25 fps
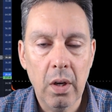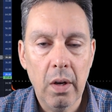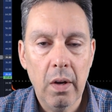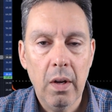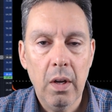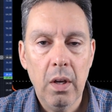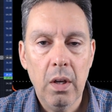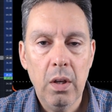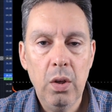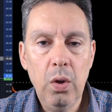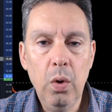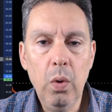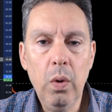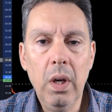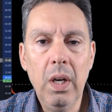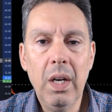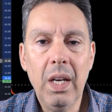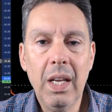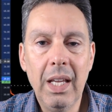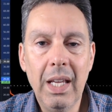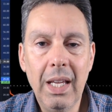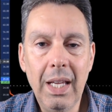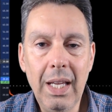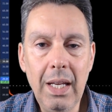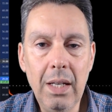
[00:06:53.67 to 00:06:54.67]
you could
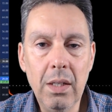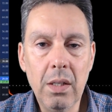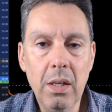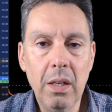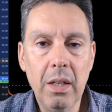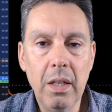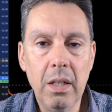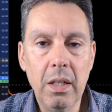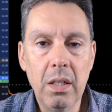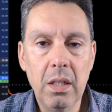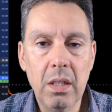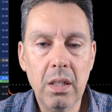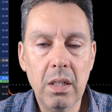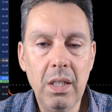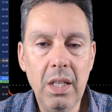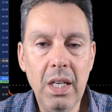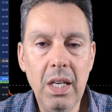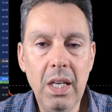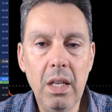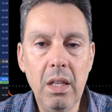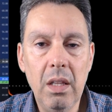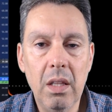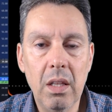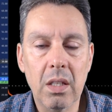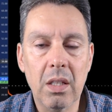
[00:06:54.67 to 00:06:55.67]
easily
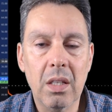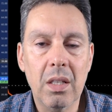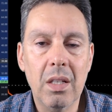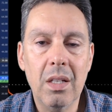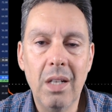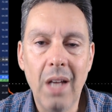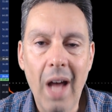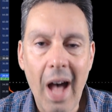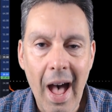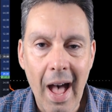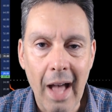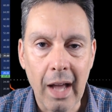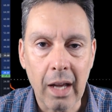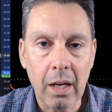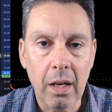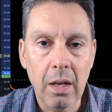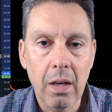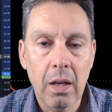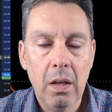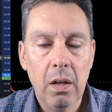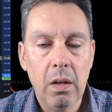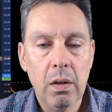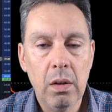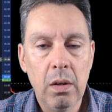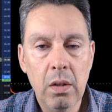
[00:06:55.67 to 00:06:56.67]
see the stock
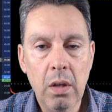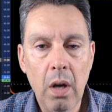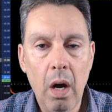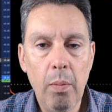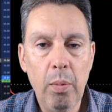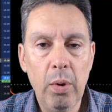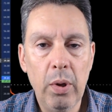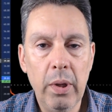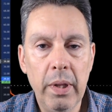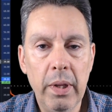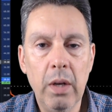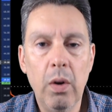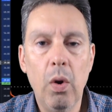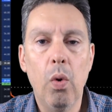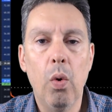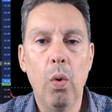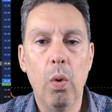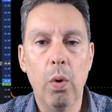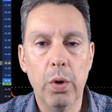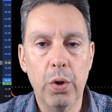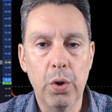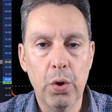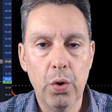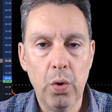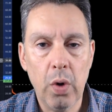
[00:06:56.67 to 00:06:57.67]
doubling
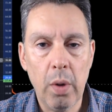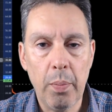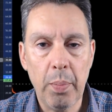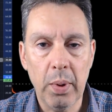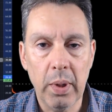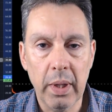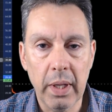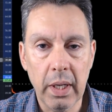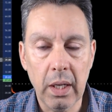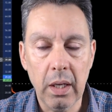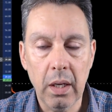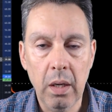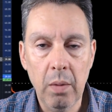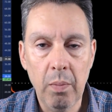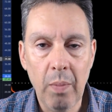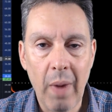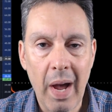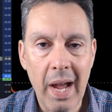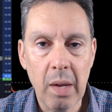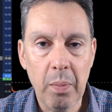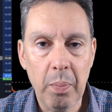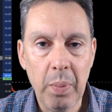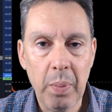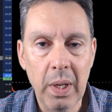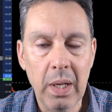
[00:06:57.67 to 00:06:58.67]
or tripling, in
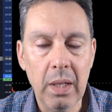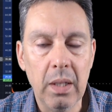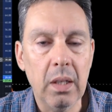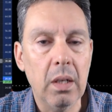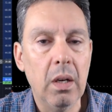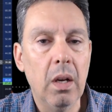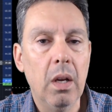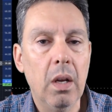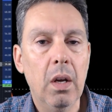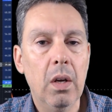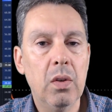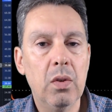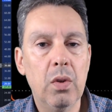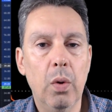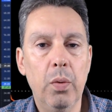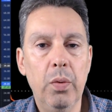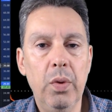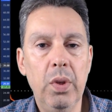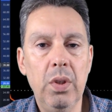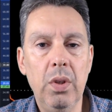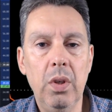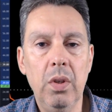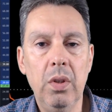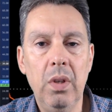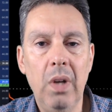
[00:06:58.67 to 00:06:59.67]
my opinion. So
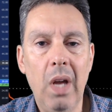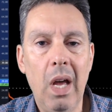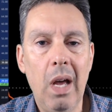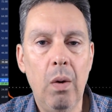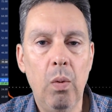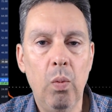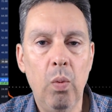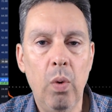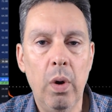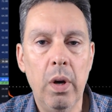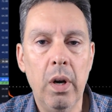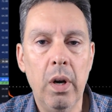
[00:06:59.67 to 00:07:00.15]
this is not one of